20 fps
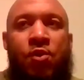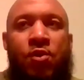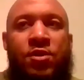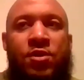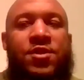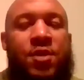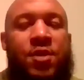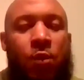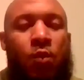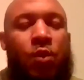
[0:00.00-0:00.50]

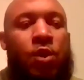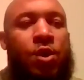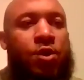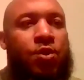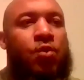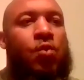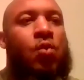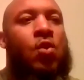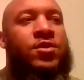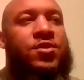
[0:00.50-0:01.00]
someone
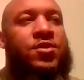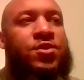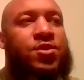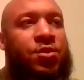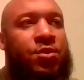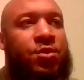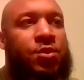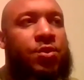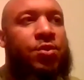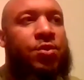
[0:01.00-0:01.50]
who wants
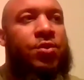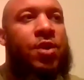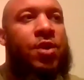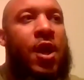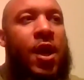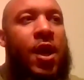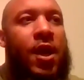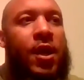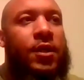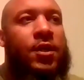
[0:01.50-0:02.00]
to
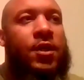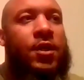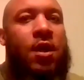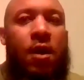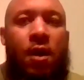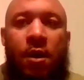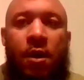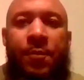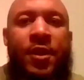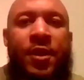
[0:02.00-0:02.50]

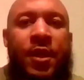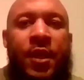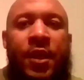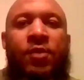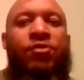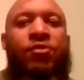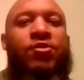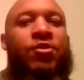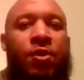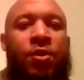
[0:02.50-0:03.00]
come and
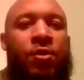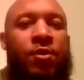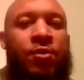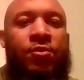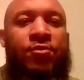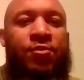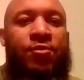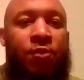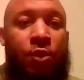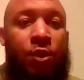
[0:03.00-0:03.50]
intern
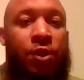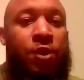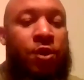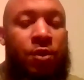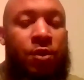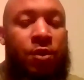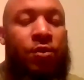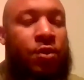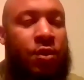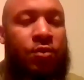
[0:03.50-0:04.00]
for
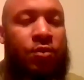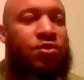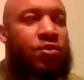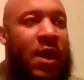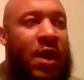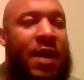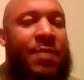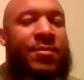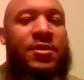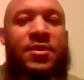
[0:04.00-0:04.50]
you, Coach
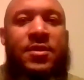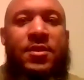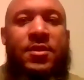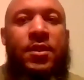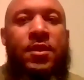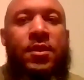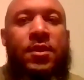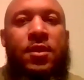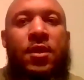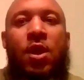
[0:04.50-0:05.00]

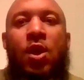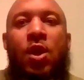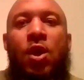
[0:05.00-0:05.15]
Robinson,